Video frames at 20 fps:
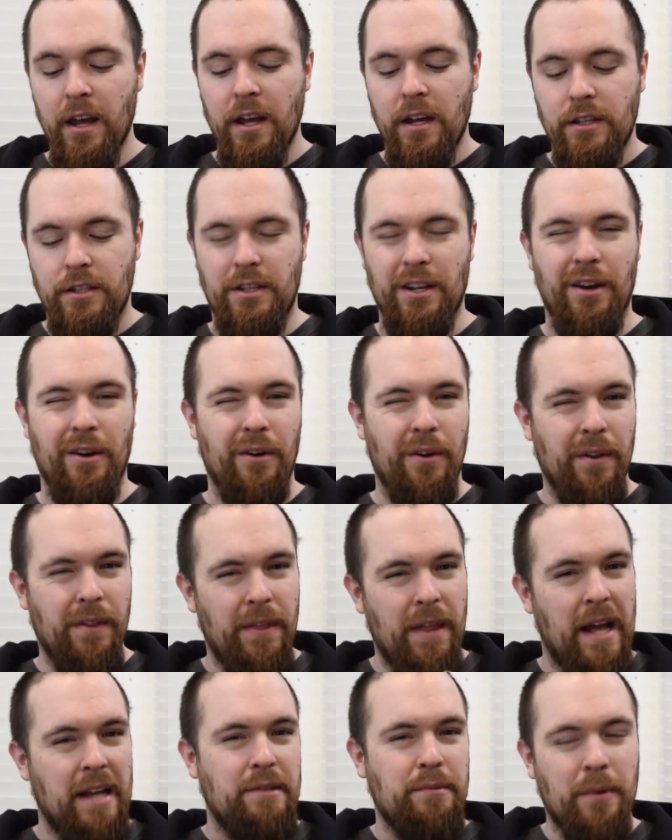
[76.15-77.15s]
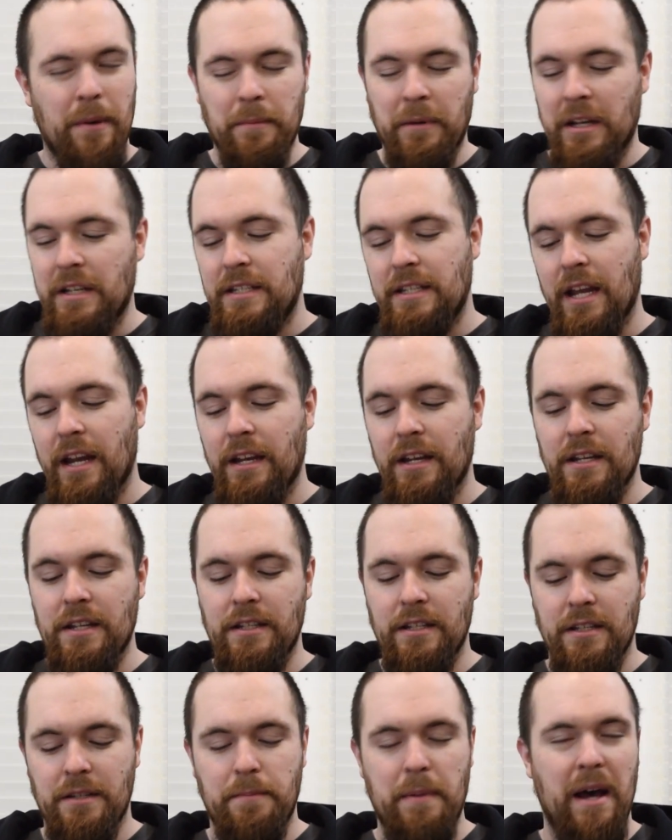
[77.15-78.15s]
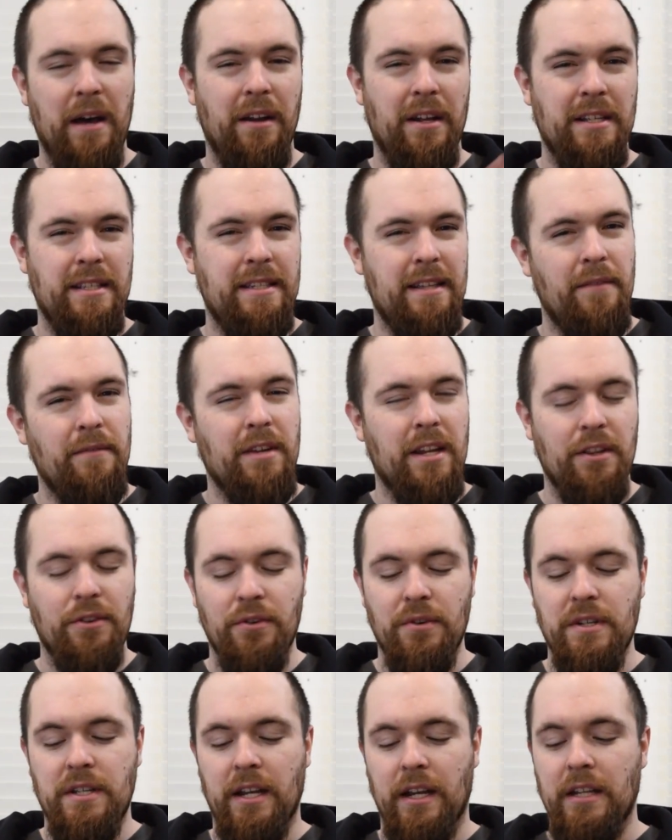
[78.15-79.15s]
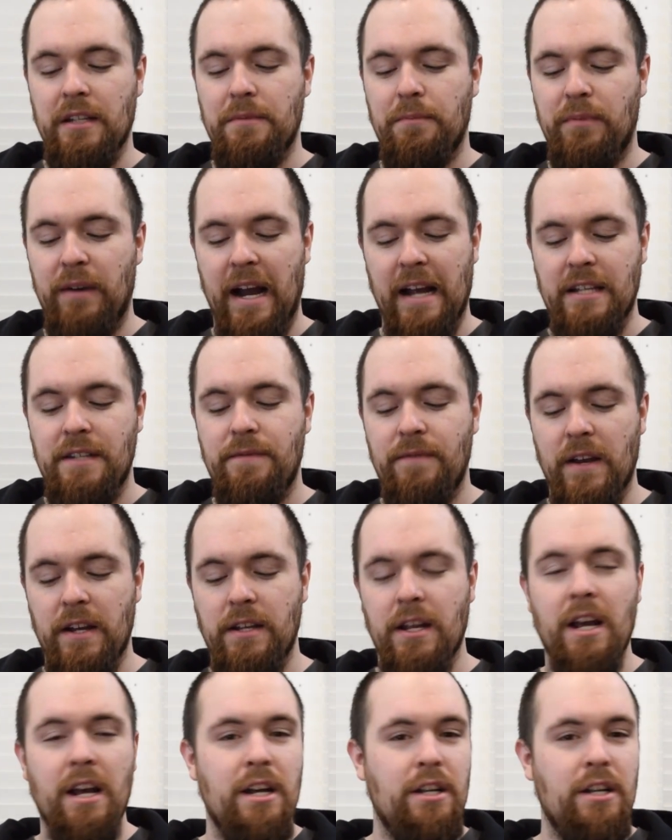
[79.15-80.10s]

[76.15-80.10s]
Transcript: So that's what I'm gonna say it is. It's about a seventeen thirty seconds brass fit.